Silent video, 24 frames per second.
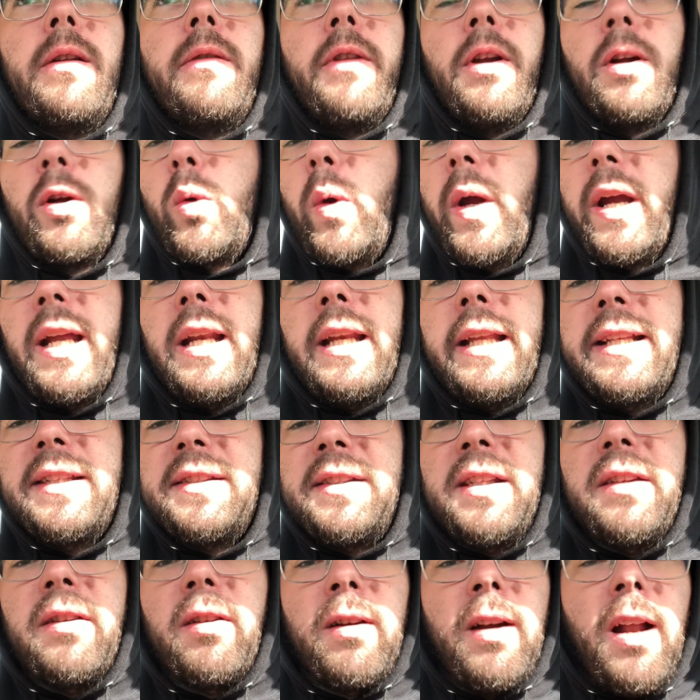They're quick and
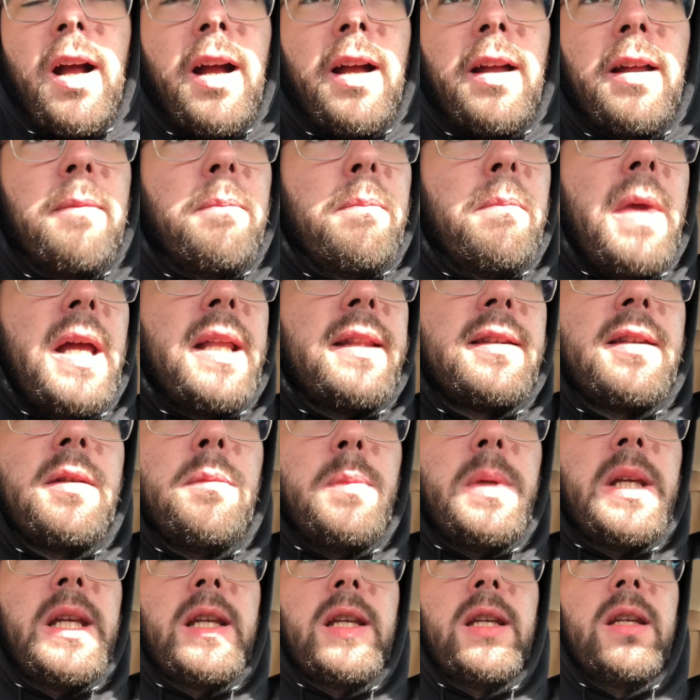easy. They're not meant to
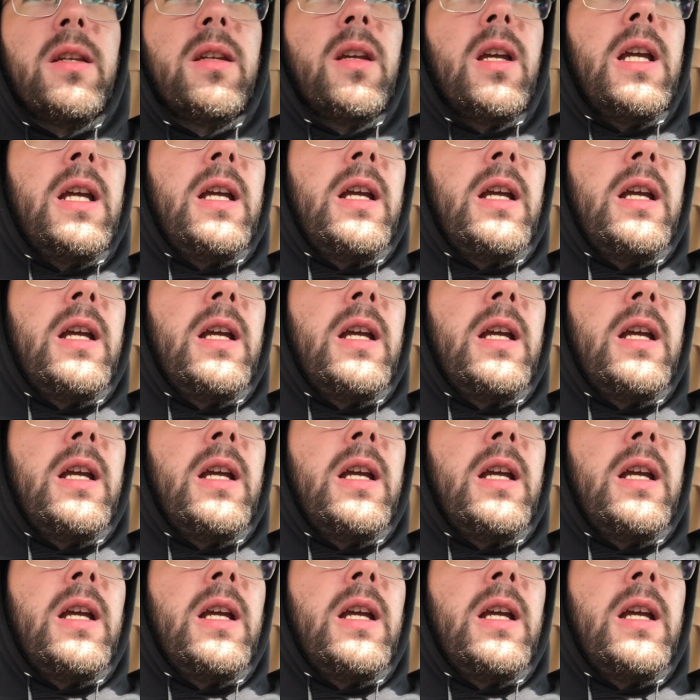be